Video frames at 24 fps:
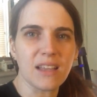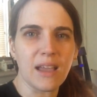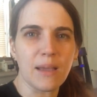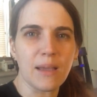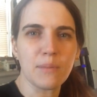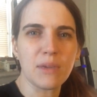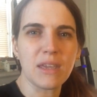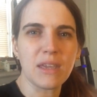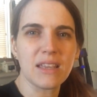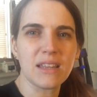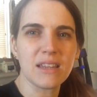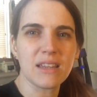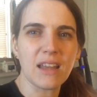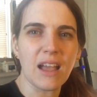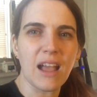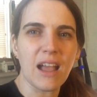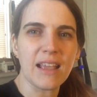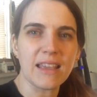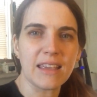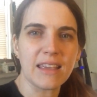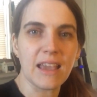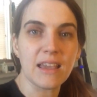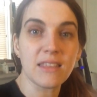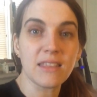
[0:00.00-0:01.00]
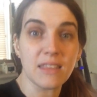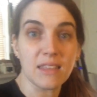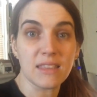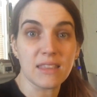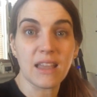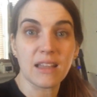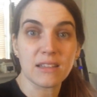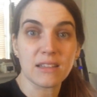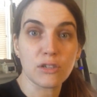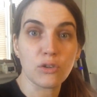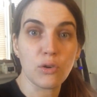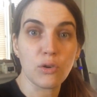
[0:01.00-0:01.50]
I mean, I get that
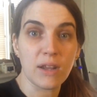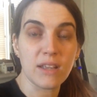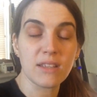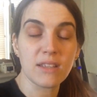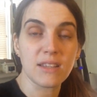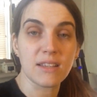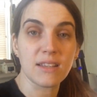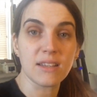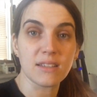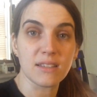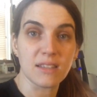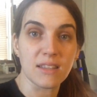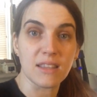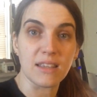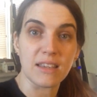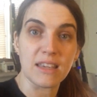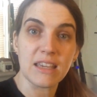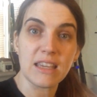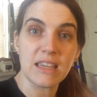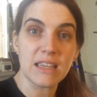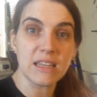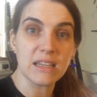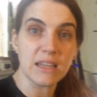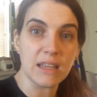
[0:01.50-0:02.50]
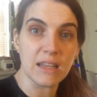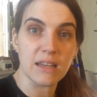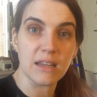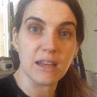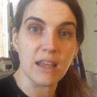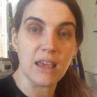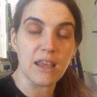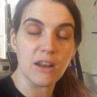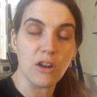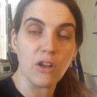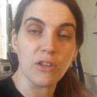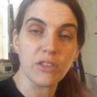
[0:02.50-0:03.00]
that's crazy because of the heat and,
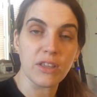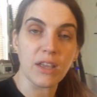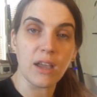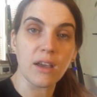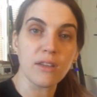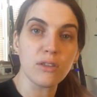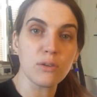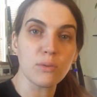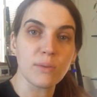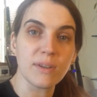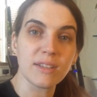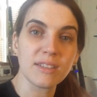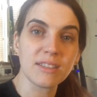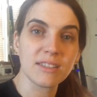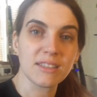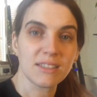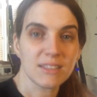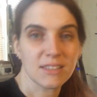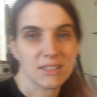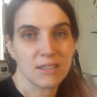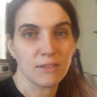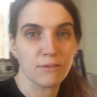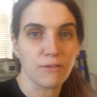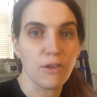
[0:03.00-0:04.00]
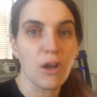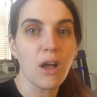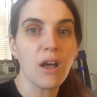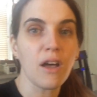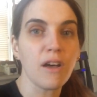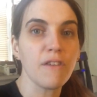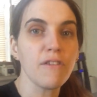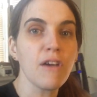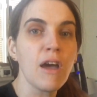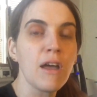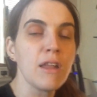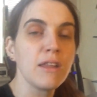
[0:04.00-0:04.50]
and all the other risks
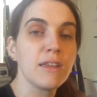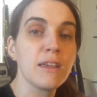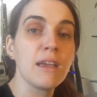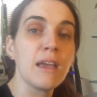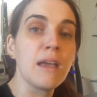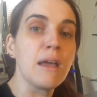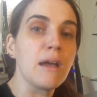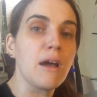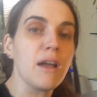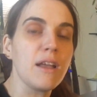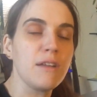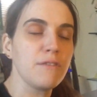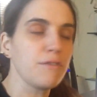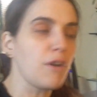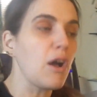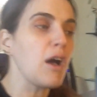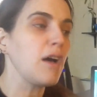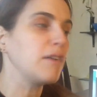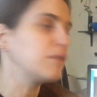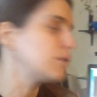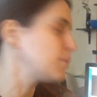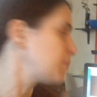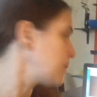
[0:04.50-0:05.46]
involved involved,